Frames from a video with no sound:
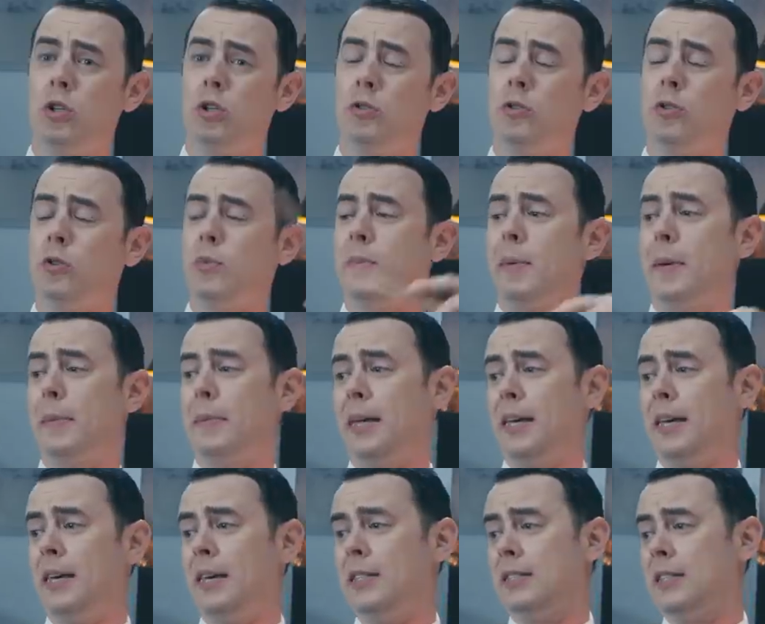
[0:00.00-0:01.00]
you should
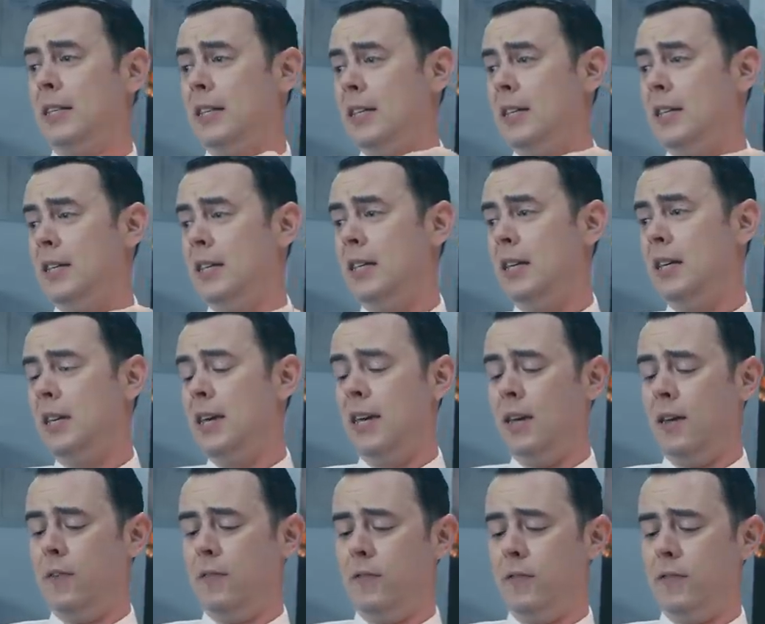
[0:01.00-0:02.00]
maybe see
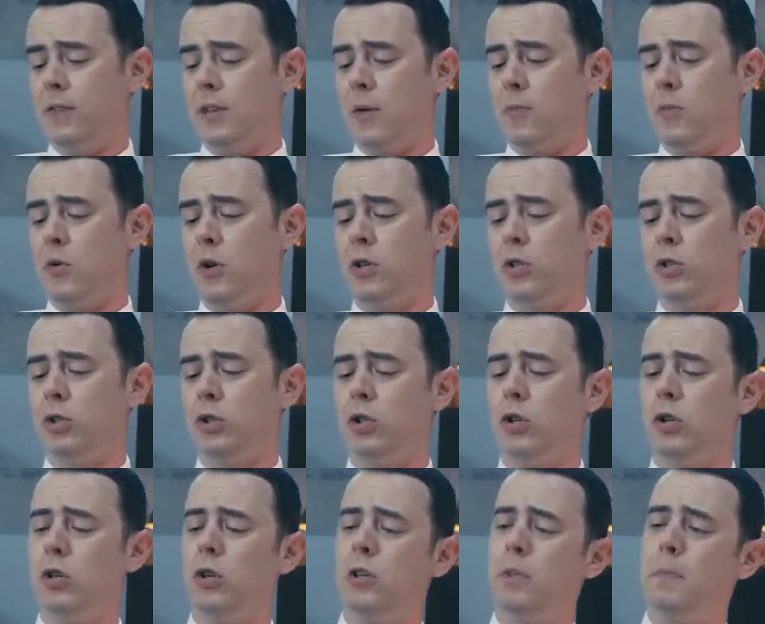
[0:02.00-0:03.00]
if someone
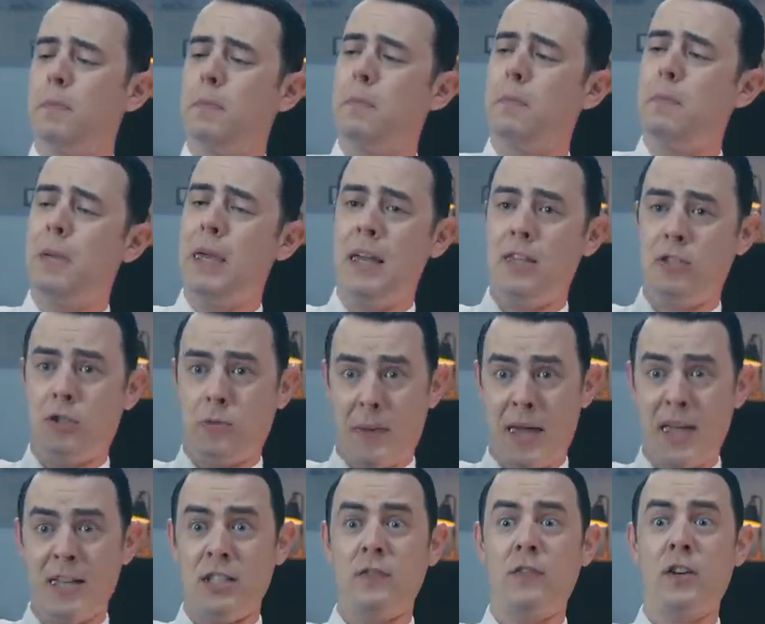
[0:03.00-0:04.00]
could be in
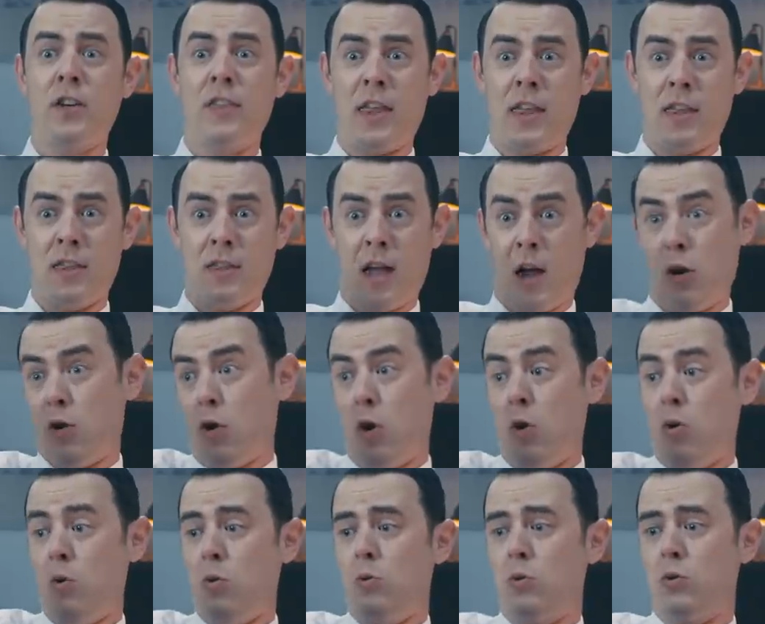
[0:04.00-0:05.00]
space for, I don't
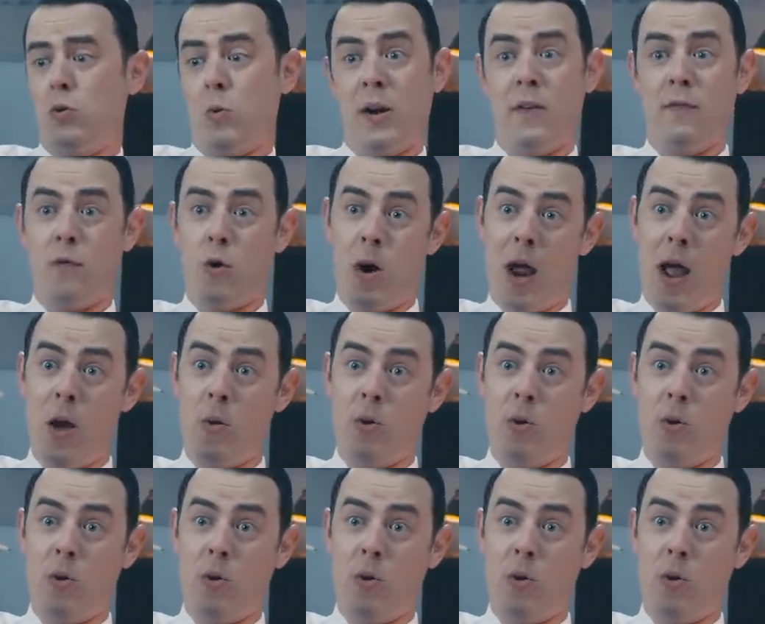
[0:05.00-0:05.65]
know, 24